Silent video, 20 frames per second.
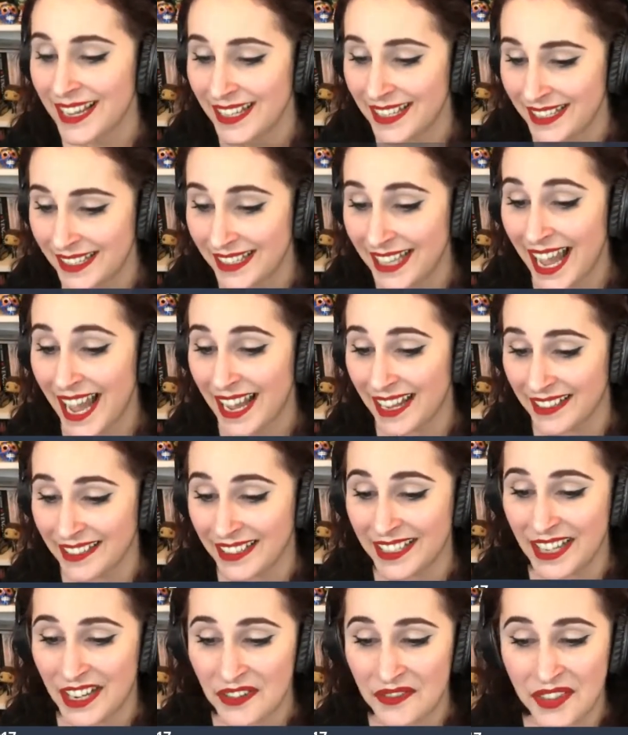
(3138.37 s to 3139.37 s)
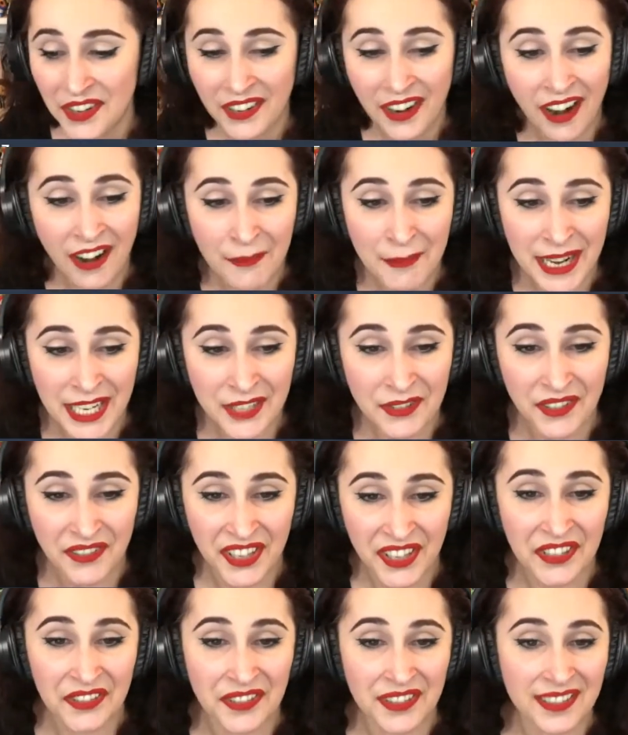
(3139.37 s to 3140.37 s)
Yeah, you know, there are mixed
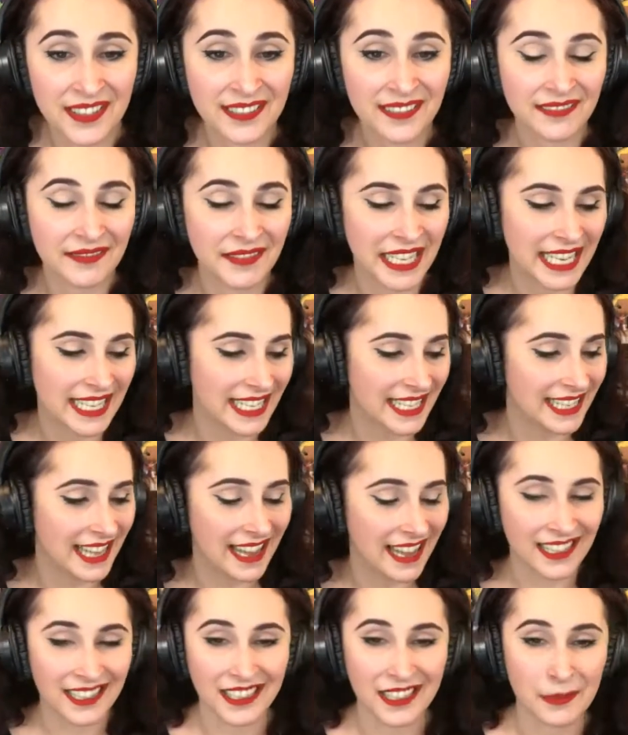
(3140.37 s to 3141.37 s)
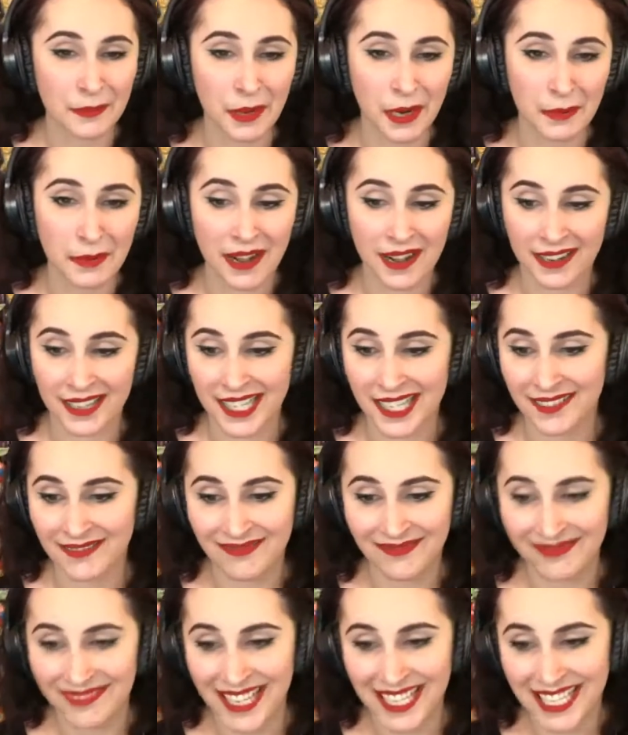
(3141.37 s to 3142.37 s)
reviews because it's not as good as Bird Box.
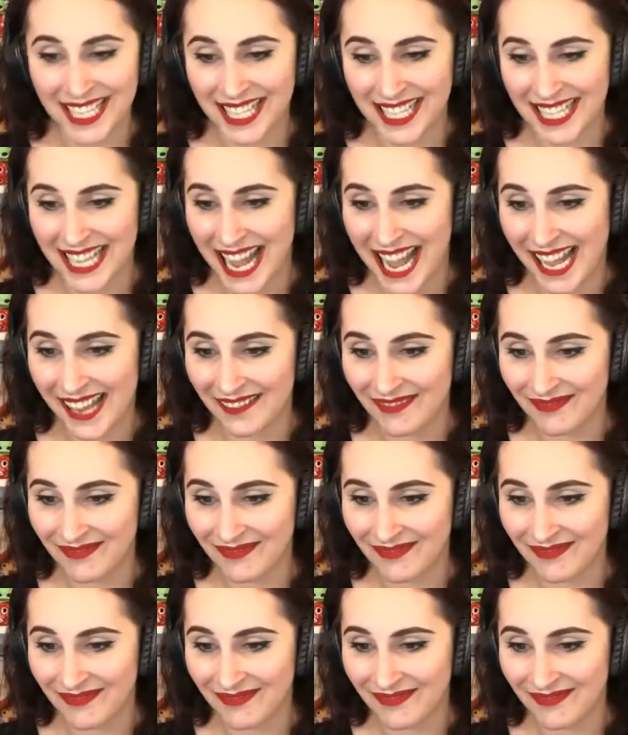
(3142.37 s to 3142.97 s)
It's just not.